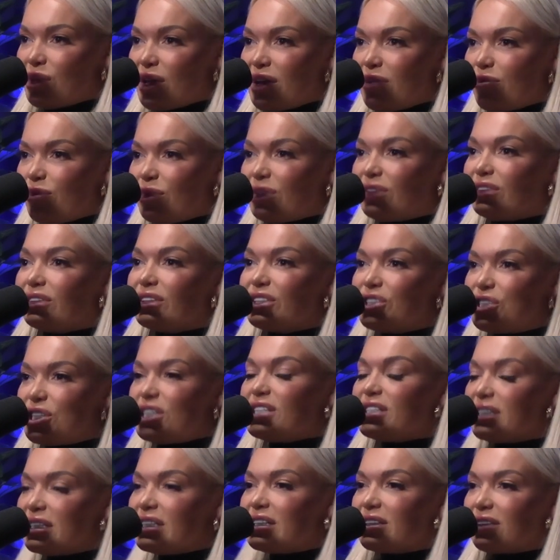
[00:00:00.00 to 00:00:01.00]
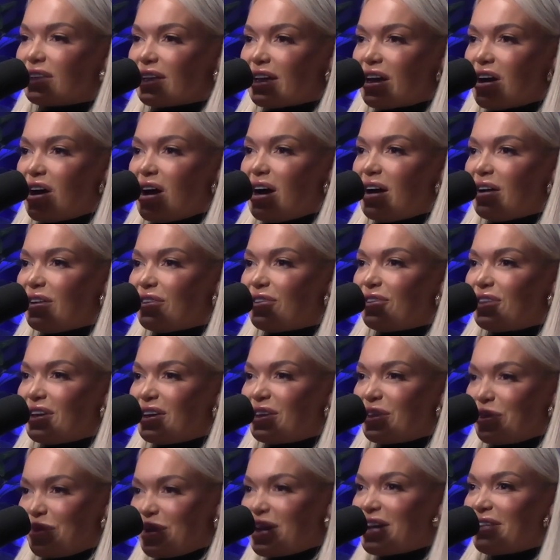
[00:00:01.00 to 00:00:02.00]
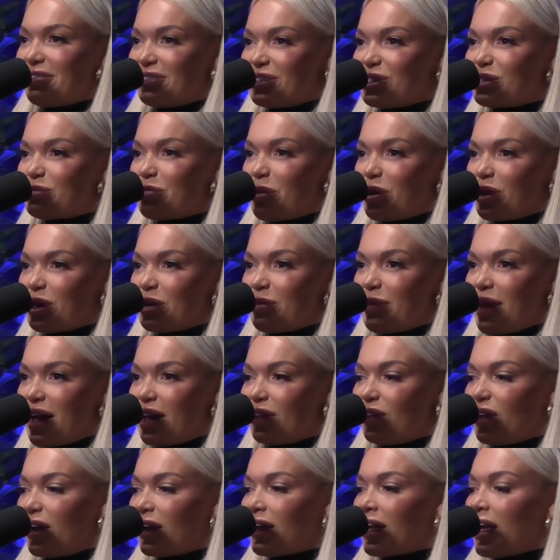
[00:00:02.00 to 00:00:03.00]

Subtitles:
Logistically, I think that we even spoke about like